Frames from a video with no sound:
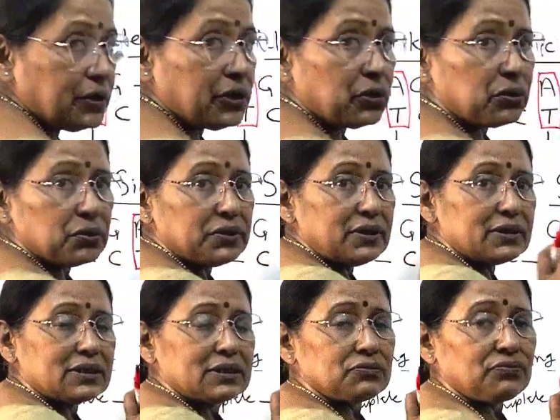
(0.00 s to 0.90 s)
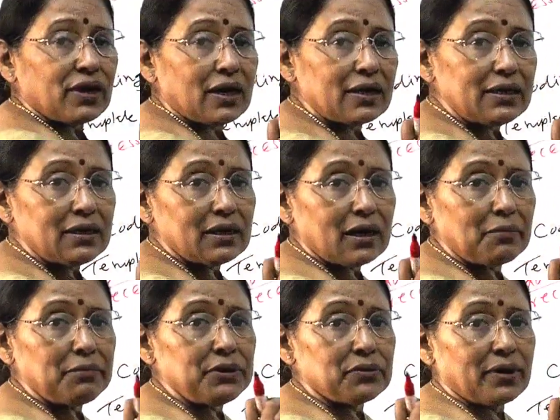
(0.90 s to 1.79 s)
Due to this one
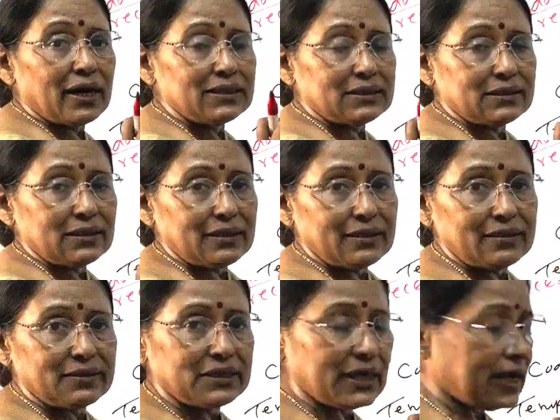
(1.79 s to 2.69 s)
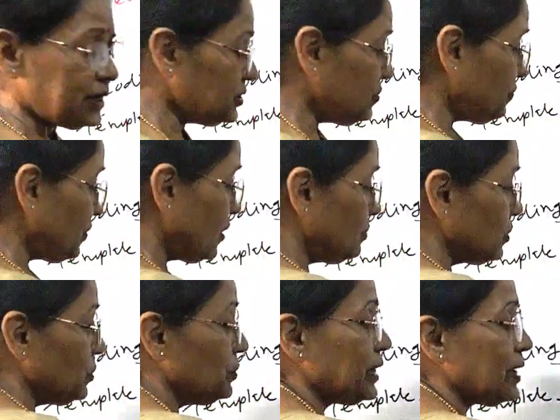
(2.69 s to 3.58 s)
amino acid change
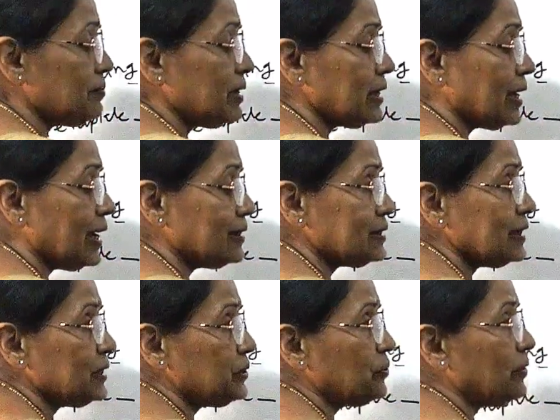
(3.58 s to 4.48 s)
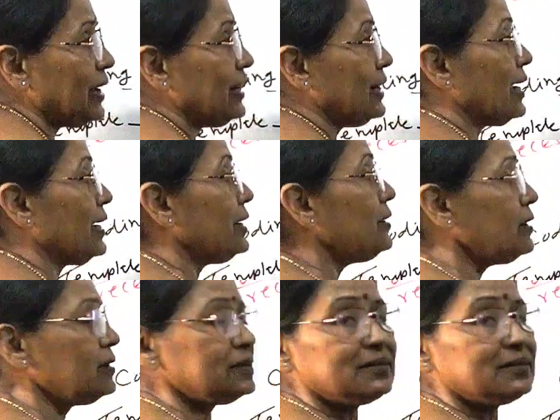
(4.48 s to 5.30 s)
from glutamic acid to valine,